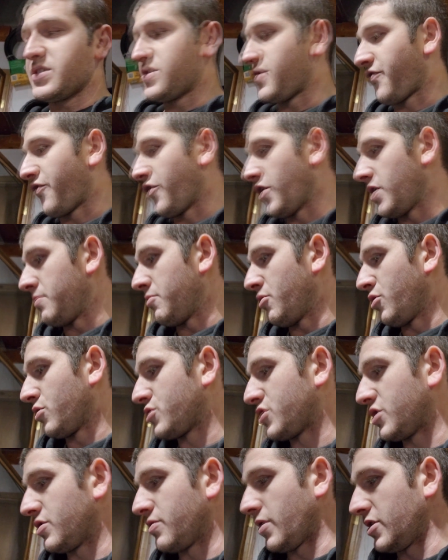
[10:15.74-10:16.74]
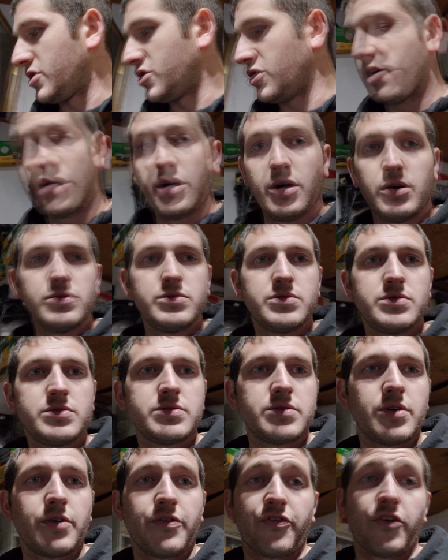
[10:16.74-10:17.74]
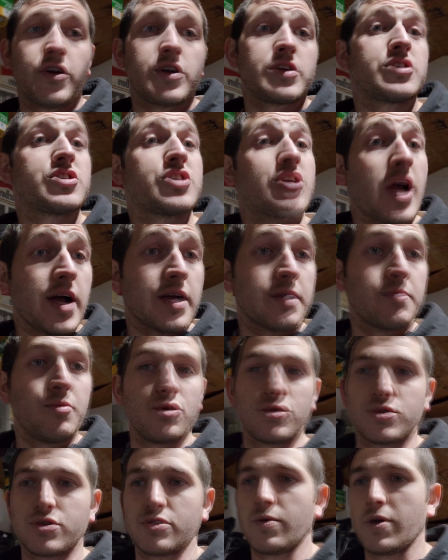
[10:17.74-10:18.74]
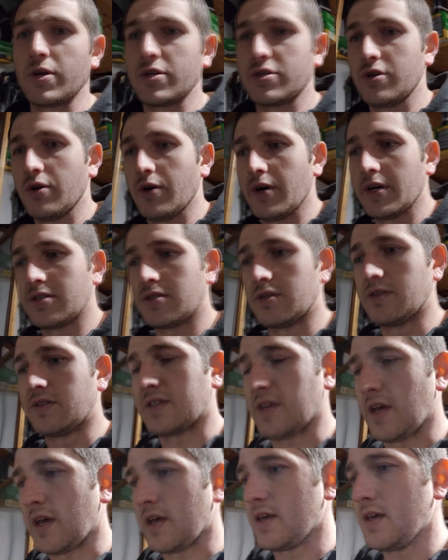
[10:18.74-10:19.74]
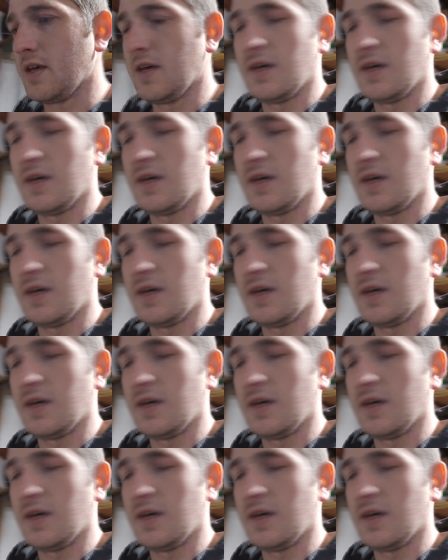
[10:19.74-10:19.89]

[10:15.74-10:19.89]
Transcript: the front motion ratio, or front shock motion ratio, I should say.